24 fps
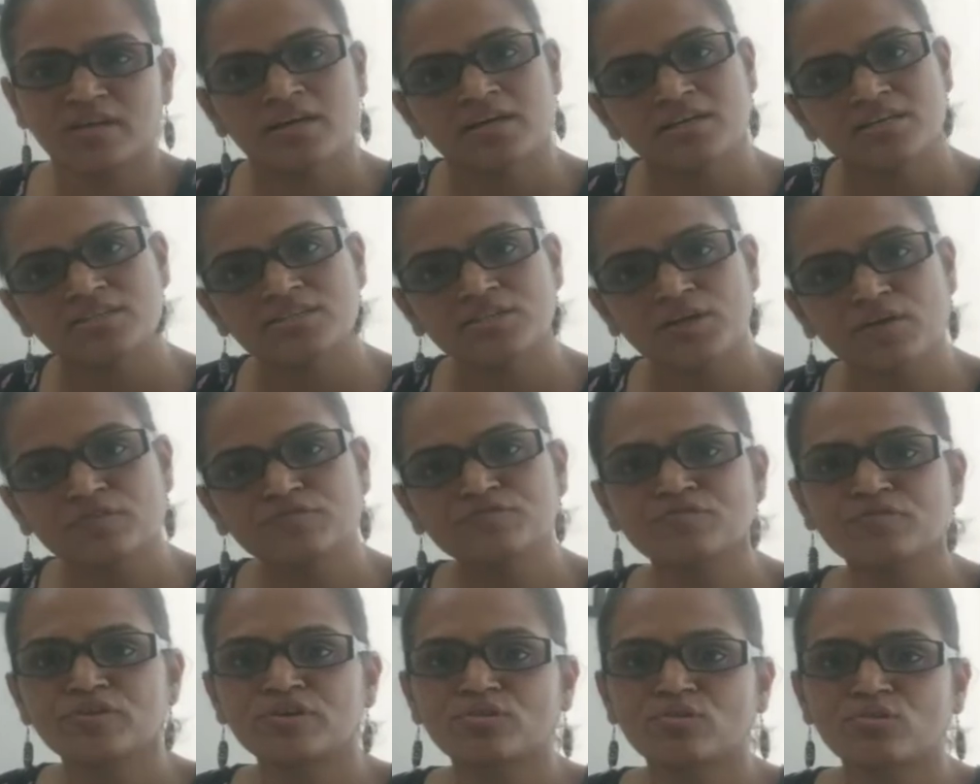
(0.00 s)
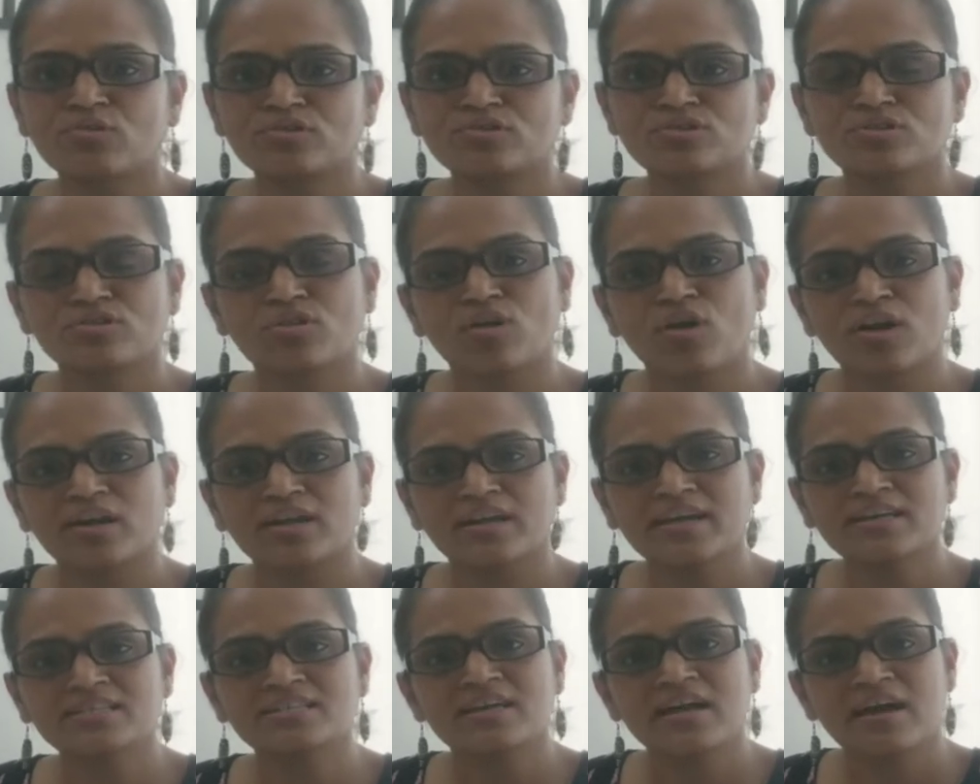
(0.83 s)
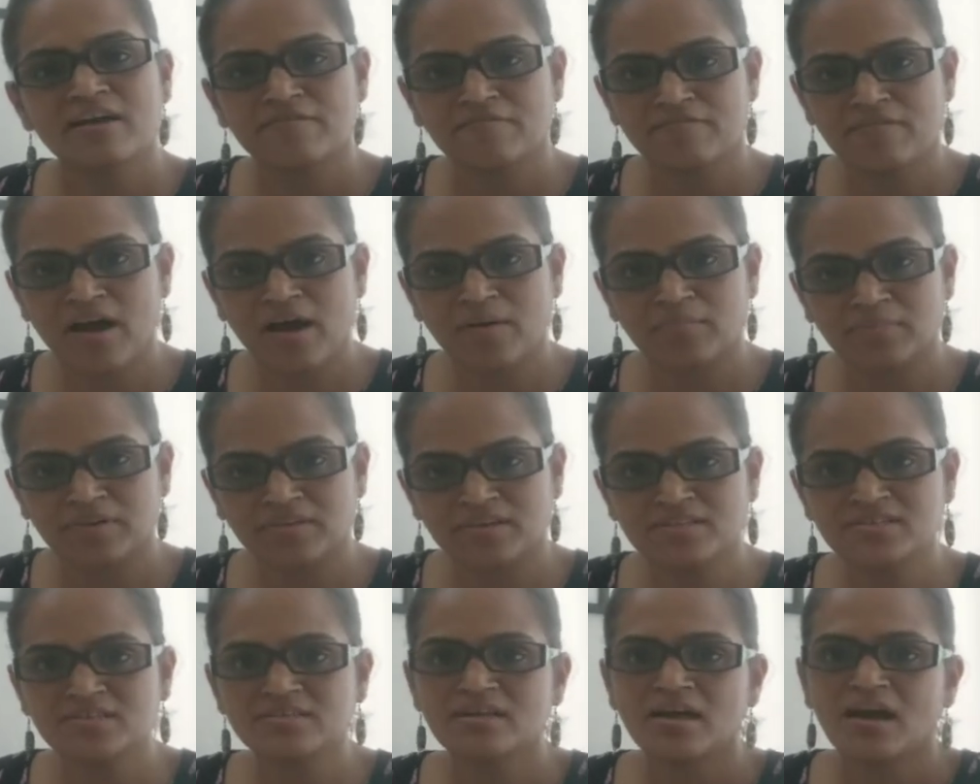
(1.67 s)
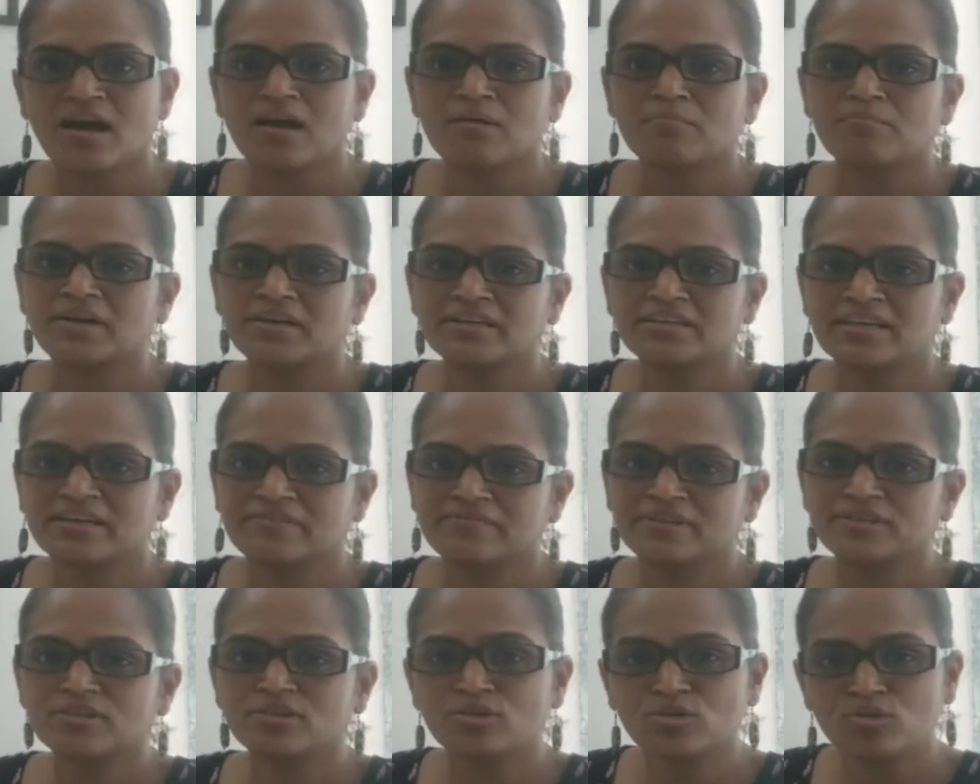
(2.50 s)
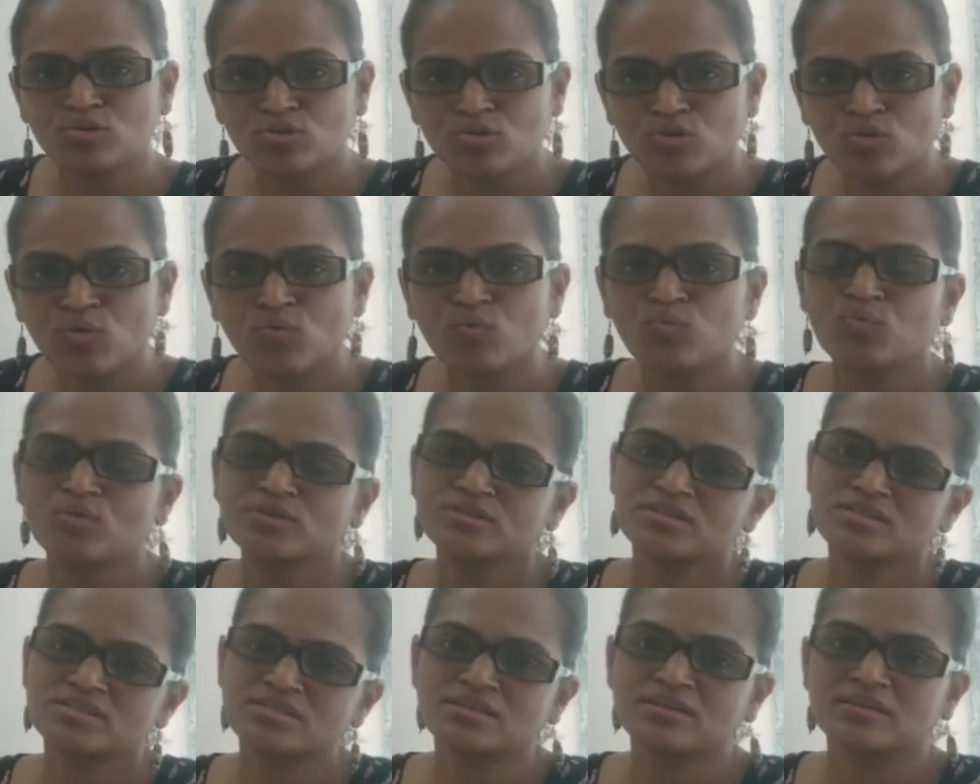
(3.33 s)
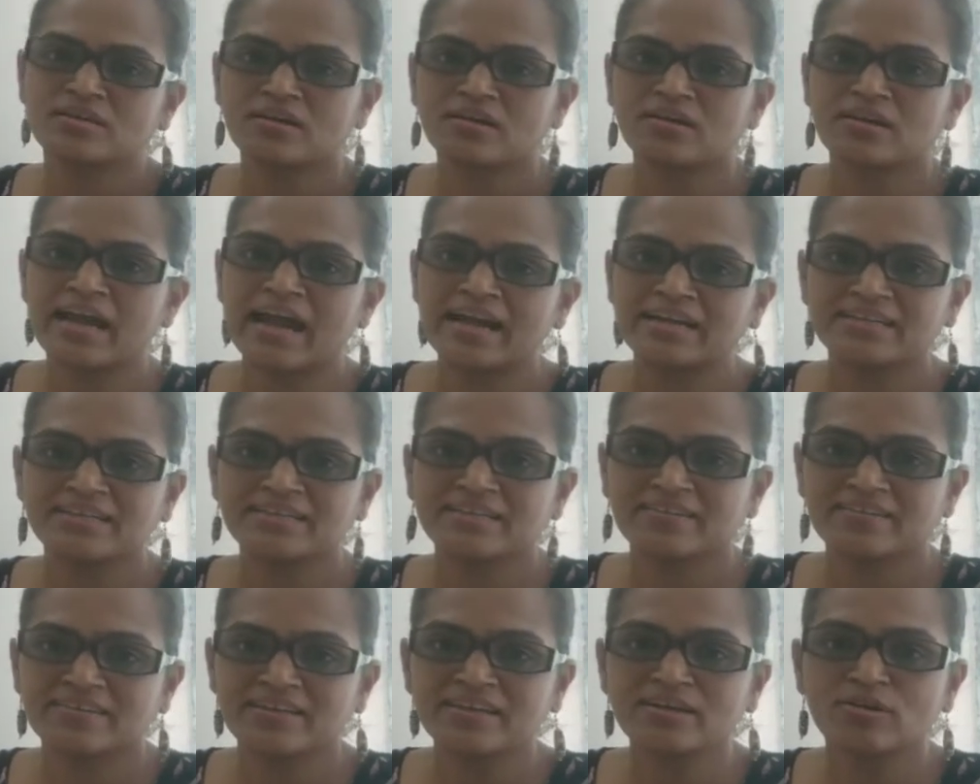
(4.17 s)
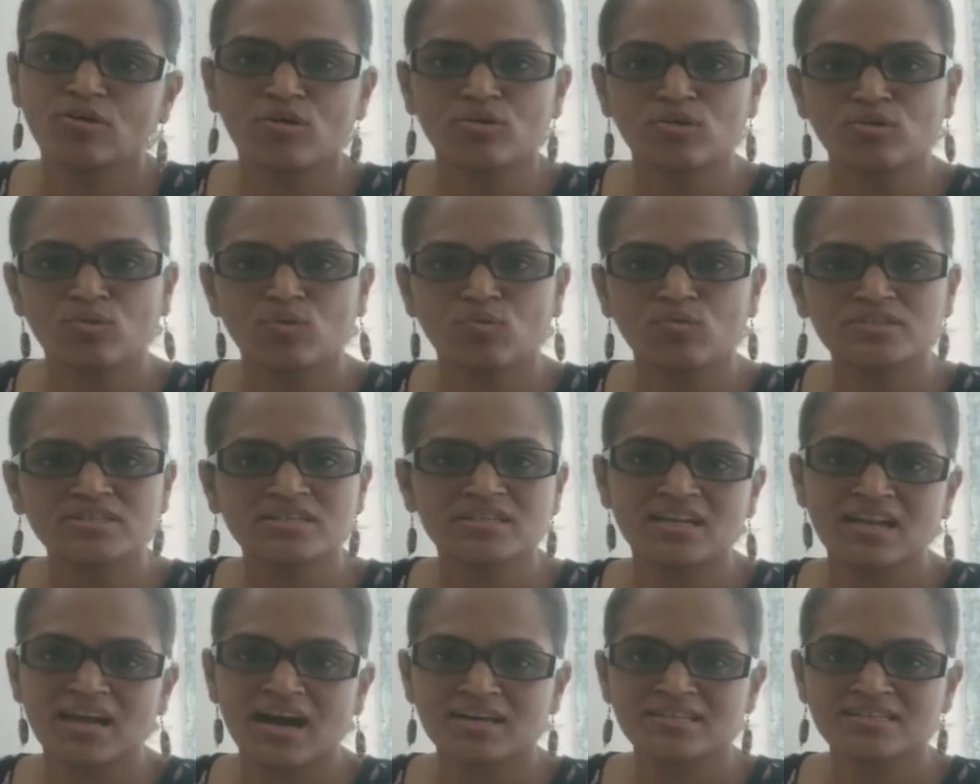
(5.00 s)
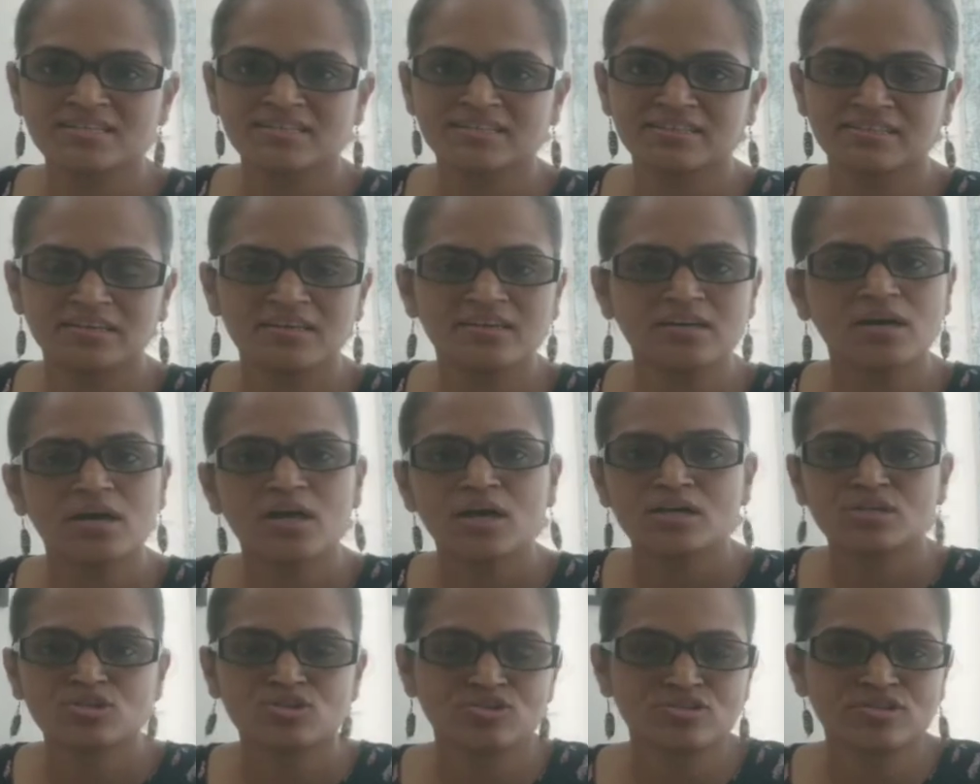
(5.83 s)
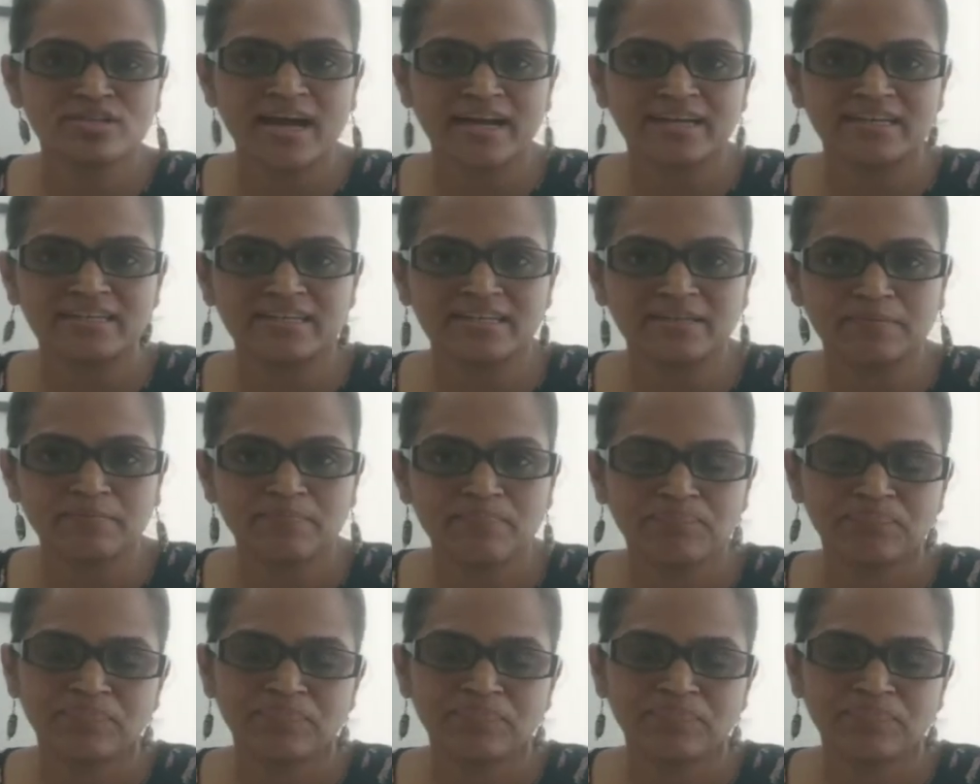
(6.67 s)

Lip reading: Serfs were also called as farmers, but they were the lowest category or lowest class in the society.